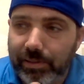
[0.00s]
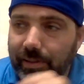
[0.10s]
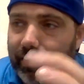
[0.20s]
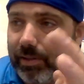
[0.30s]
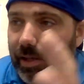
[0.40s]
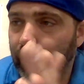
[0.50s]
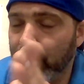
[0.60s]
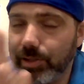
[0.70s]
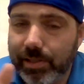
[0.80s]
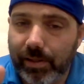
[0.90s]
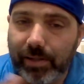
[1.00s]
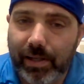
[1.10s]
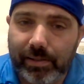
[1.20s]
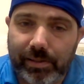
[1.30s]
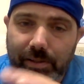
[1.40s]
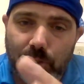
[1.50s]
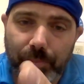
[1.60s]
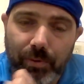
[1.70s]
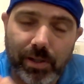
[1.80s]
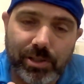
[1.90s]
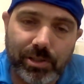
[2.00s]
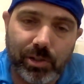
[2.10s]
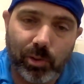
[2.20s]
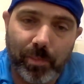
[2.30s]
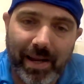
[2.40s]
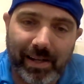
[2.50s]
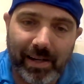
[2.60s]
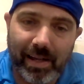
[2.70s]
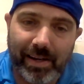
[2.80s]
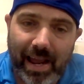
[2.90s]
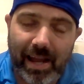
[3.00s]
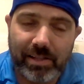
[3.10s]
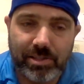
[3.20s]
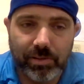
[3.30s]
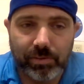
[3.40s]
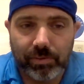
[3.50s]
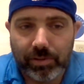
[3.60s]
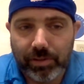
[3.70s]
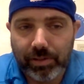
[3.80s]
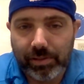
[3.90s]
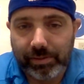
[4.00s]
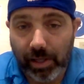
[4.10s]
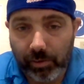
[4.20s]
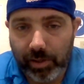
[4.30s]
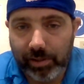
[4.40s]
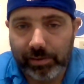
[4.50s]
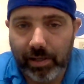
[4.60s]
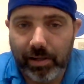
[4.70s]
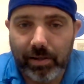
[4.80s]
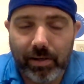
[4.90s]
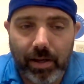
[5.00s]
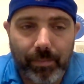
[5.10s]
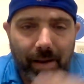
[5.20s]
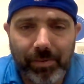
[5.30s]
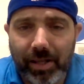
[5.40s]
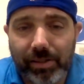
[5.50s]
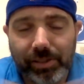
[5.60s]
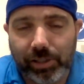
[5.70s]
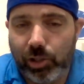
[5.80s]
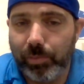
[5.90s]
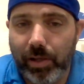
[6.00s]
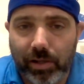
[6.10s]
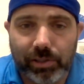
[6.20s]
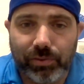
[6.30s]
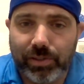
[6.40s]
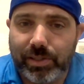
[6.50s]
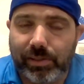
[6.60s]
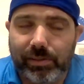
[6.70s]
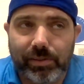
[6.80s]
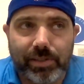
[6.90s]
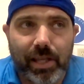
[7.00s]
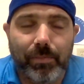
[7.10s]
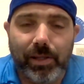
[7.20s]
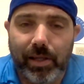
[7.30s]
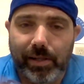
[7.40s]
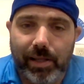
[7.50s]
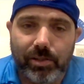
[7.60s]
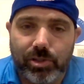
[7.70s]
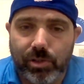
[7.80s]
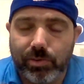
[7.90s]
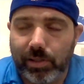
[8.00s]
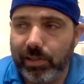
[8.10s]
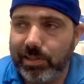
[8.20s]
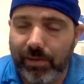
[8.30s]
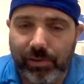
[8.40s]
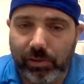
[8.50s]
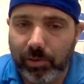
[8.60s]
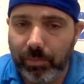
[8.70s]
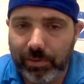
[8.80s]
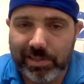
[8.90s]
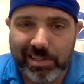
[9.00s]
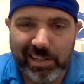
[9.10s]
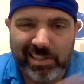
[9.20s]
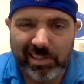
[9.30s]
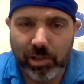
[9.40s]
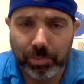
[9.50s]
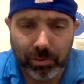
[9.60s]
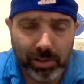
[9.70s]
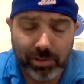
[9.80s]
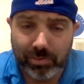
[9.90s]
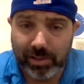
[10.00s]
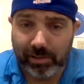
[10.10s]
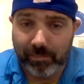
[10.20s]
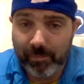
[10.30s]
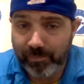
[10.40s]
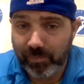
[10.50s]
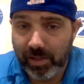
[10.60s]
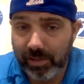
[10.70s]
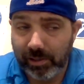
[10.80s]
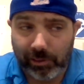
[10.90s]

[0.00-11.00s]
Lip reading: getting kind of worse. Now they got Cooper Rush as their quarterback and not Dak, so downgraded there. I look at the QBRs for this game, and you got Daniel Jones, I think, 73.6, and Cooper Rush was like in the